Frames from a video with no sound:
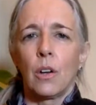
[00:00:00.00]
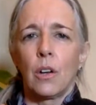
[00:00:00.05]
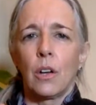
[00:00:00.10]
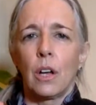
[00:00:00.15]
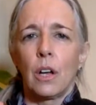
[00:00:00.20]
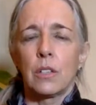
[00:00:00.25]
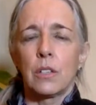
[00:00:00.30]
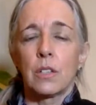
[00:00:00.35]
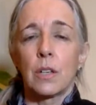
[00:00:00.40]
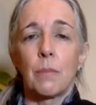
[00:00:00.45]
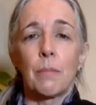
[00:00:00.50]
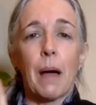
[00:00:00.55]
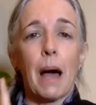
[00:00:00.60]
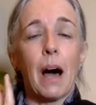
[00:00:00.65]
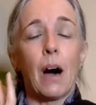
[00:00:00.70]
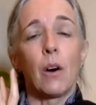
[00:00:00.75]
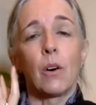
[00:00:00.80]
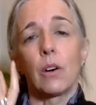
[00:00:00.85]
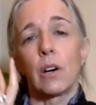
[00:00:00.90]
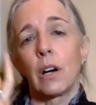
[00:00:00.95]
some
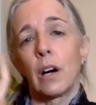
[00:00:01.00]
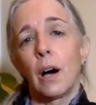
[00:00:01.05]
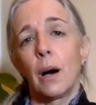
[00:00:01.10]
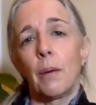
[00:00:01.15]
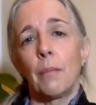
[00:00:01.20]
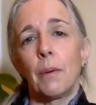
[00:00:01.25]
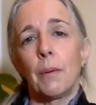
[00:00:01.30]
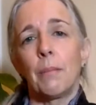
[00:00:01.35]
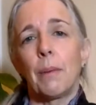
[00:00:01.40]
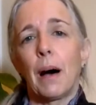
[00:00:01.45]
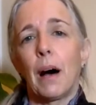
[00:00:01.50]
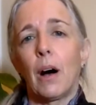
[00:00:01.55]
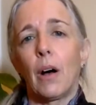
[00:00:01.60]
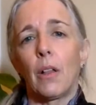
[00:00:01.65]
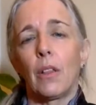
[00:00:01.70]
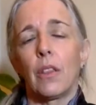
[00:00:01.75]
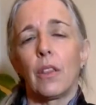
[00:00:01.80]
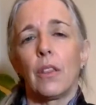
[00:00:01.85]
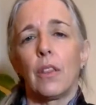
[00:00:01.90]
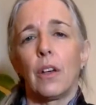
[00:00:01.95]
outcome
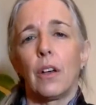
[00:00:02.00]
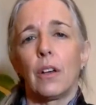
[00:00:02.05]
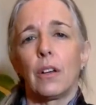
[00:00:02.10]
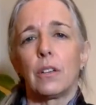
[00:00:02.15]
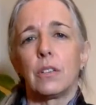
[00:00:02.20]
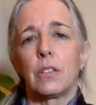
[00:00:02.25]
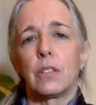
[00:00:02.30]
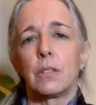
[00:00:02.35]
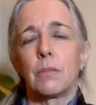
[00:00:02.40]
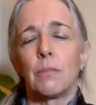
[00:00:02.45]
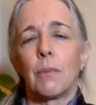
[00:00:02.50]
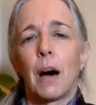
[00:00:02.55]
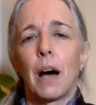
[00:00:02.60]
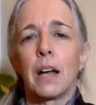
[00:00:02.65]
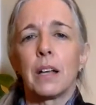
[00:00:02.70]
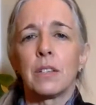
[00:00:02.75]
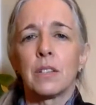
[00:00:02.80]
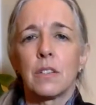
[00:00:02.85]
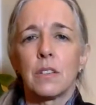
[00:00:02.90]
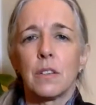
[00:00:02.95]
about the
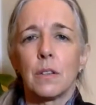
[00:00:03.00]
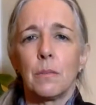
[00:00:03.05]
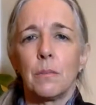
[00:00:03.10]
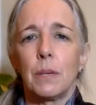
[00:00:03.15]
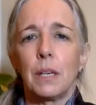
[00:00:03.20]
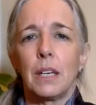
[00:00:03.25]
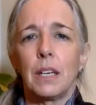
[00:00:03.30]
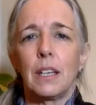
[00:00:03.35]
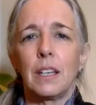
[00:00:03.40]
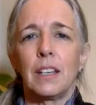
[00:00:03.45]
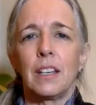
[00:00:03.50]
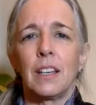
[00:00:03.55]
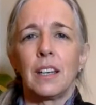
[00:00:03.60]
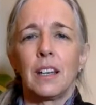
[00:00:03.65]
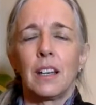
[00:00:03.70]
demise of the me,